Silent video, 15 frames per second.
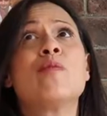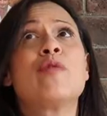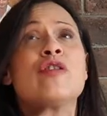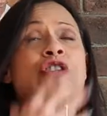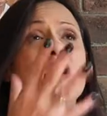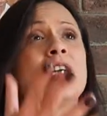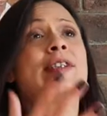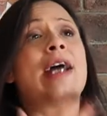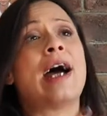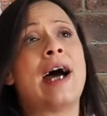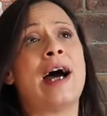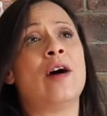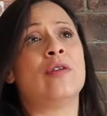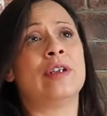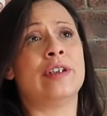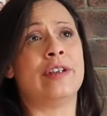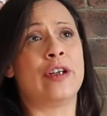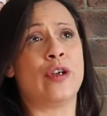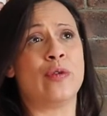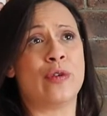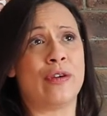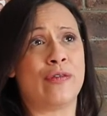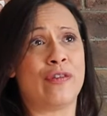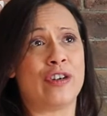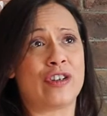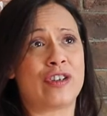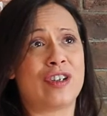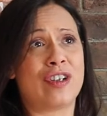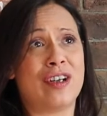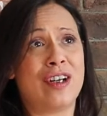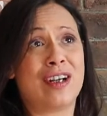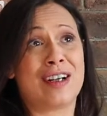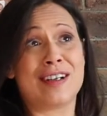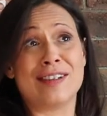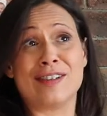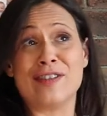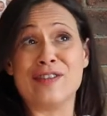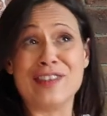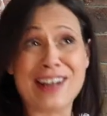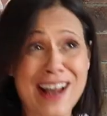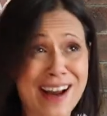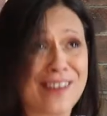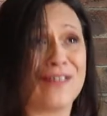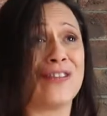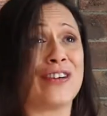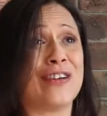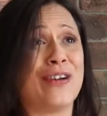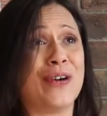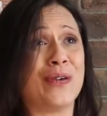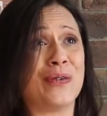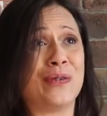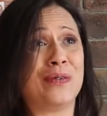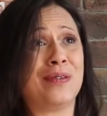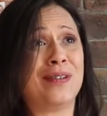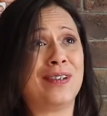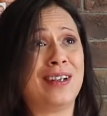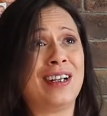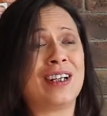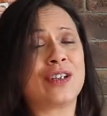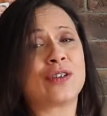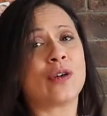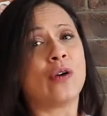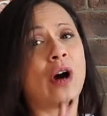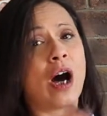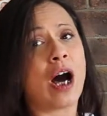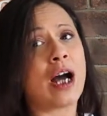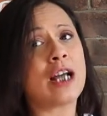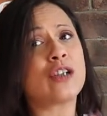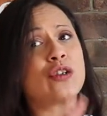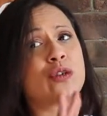project out in the universe because you never know. So I